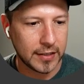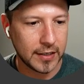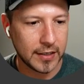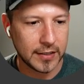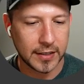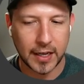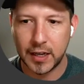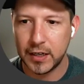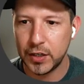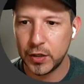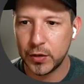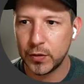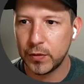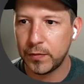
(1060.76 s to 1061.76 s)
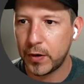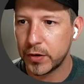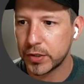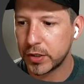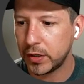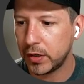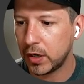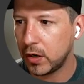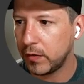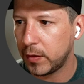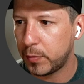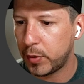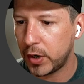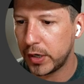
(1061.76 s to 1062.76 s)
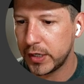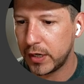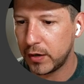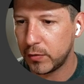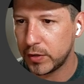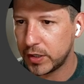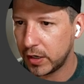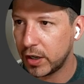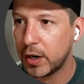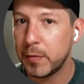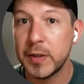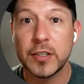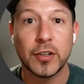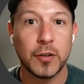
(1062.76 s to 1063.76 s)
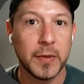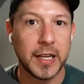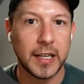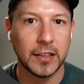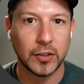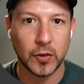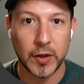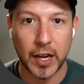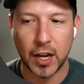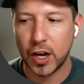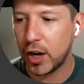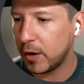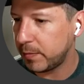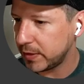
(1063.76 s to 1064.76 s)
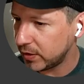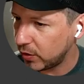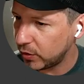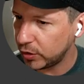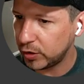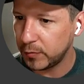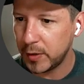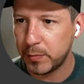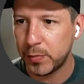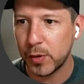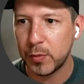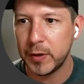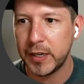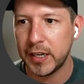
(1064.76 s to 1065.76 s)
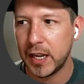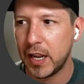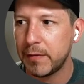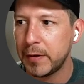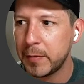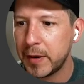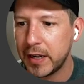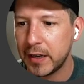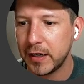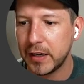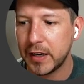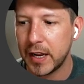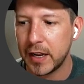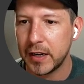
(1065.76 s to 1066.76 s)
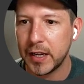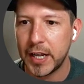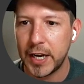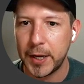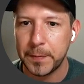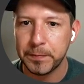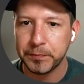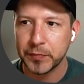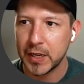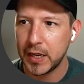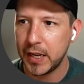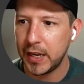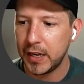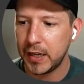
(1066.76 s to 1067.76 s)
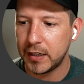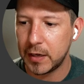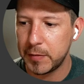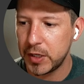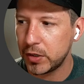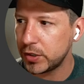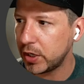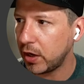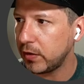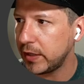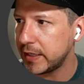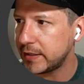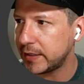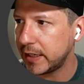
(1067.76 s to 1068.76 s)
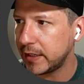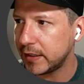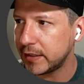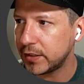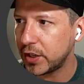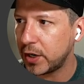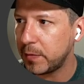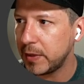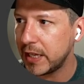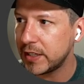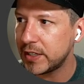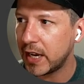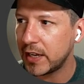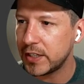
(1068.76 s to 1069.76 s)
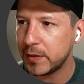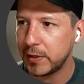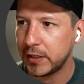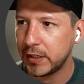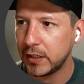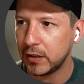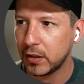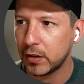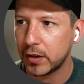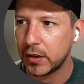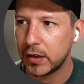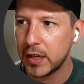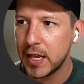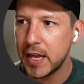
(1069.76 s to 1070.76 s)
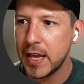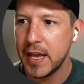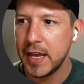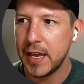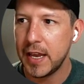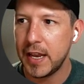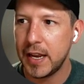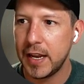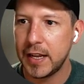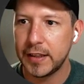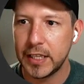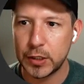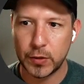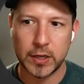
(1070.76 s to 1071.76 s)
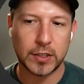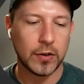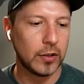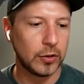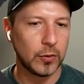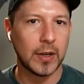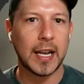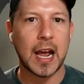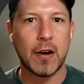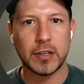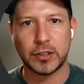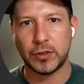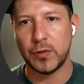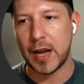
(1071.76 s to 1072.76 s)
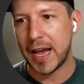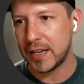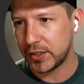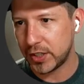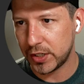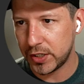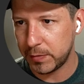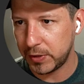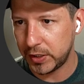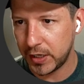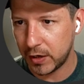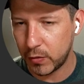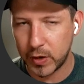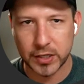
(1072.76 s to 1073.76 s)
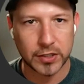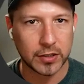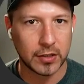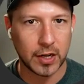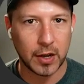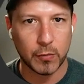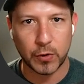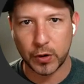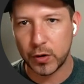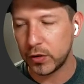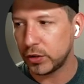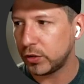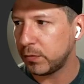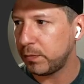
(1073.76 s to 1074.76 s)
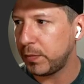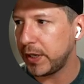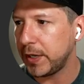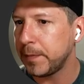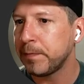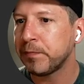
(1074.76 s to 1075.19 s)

is a new version of the project, which I'm going to be submitting to GitHub. It's going to be public. Everybody can get it. And let me just show you this scene. This is going to be the ChatGPT logger. And this one is going to allow us to ask ChatGPT a question, and we're going to be